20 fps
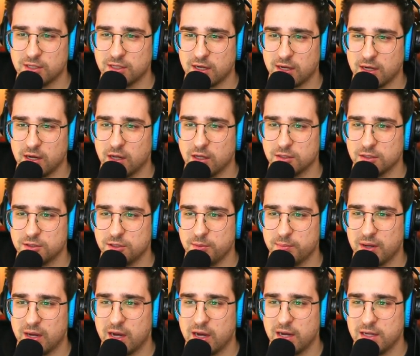technology
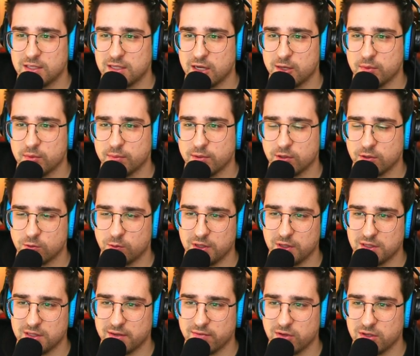behind Cyberpunk
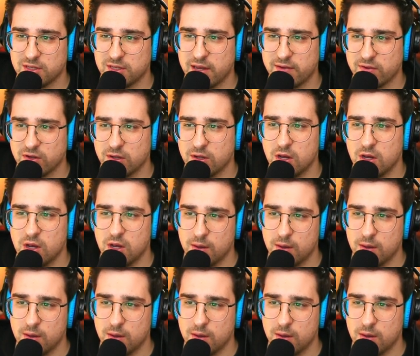2077,